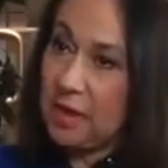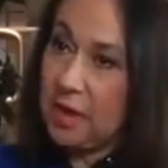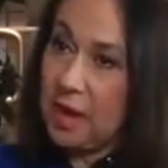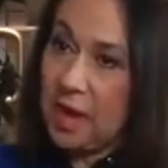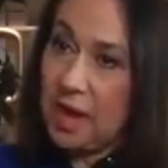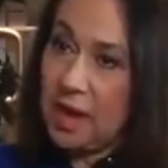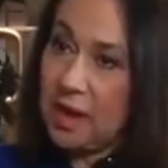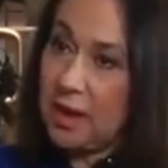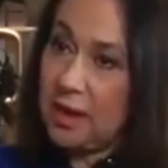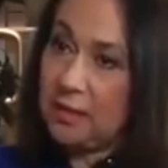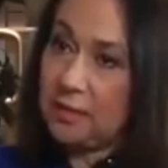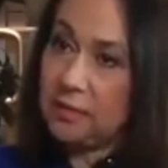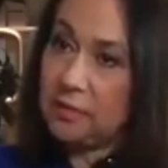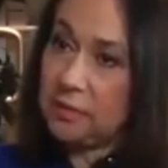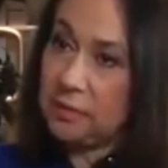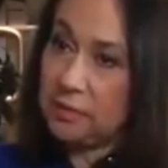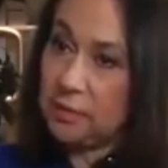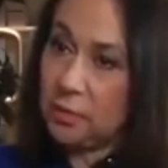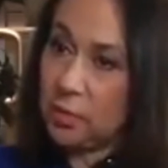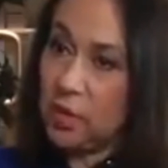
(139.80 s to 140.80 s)
uh,
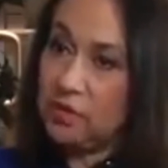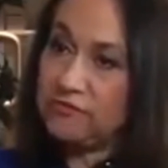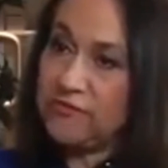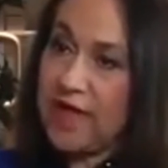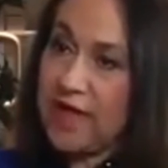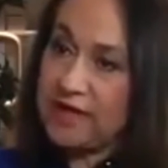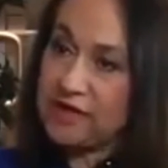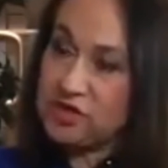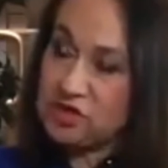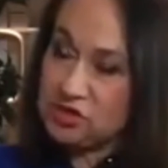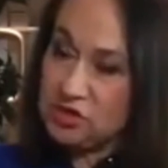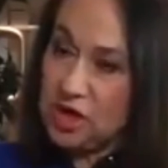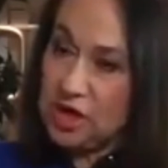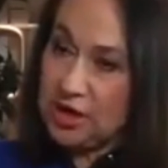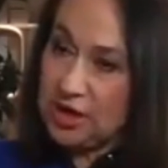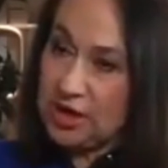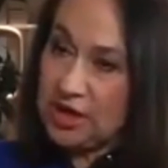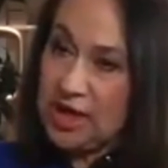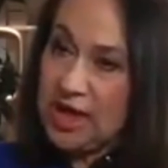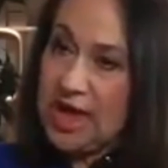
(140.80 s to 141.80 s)
Wolfgang
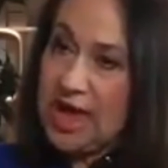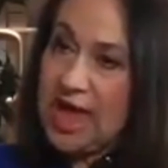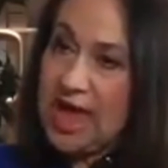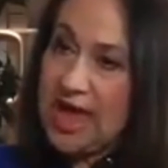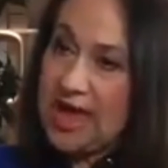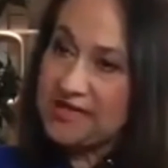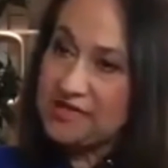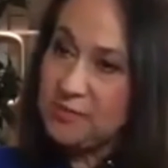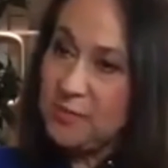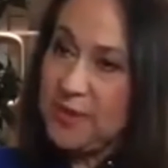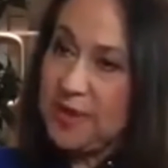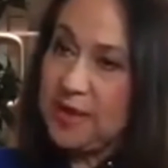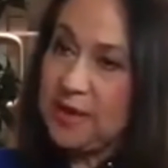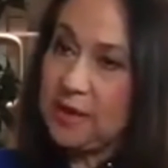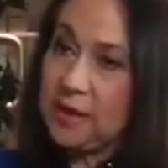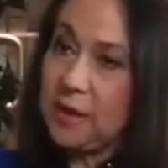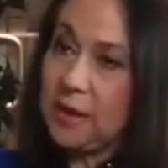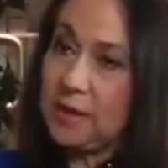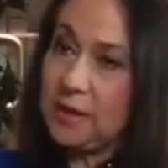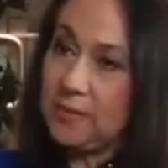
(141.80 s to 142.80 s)
Struck has
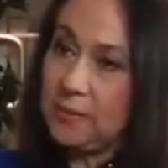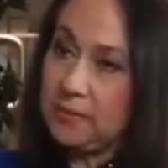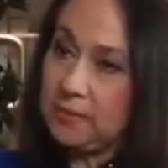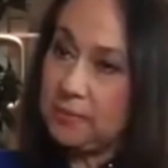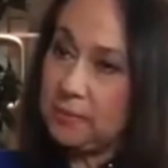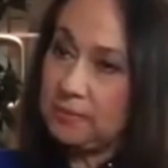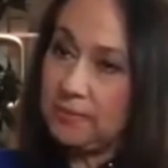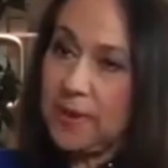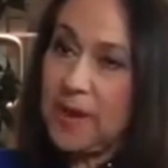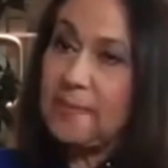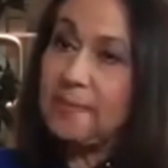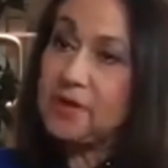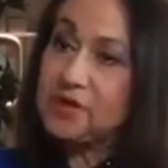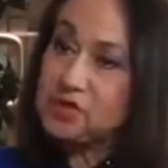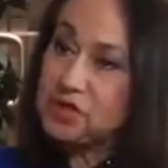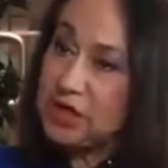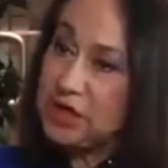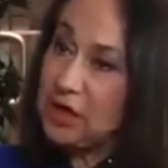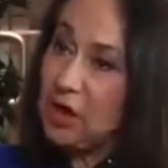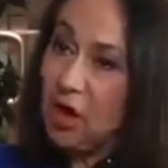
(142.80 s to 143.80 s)
been
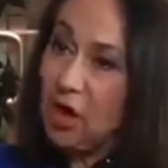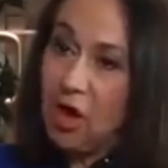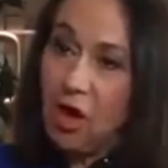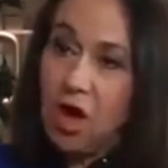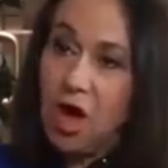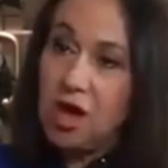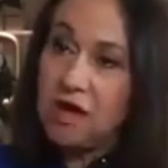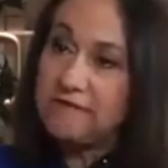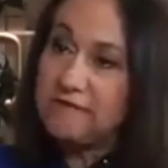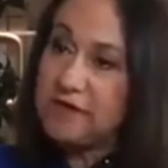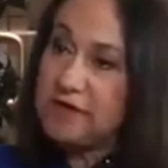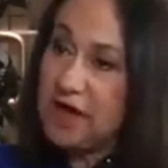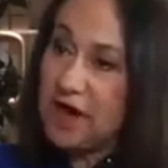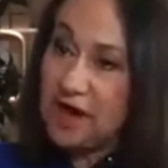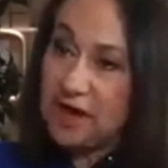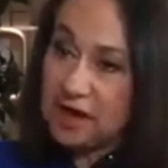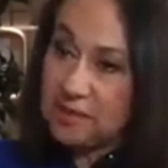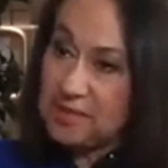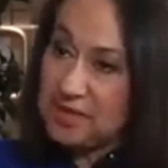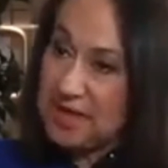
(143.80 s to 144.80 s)
publishing all of the
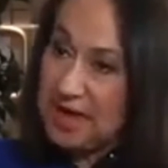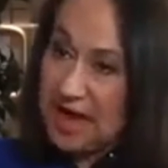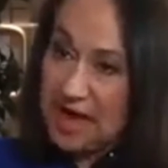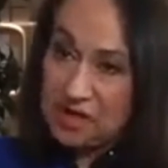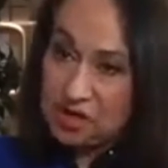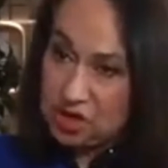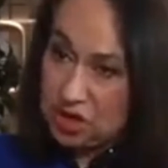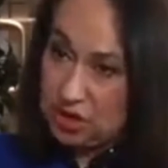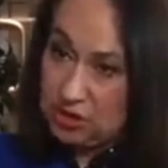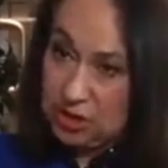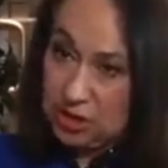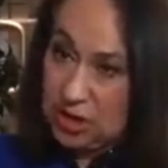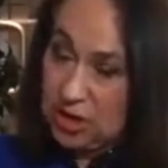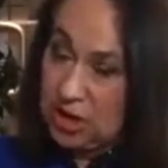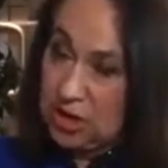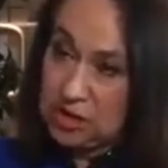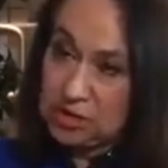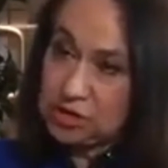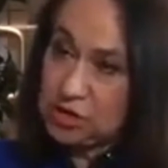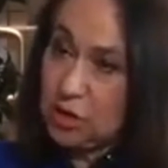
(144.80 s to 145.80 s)
documentation.
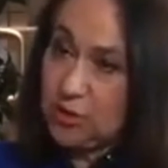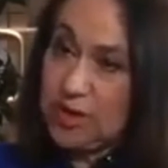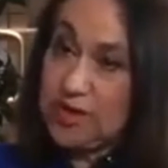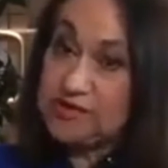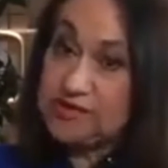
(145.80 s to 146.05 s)
So it's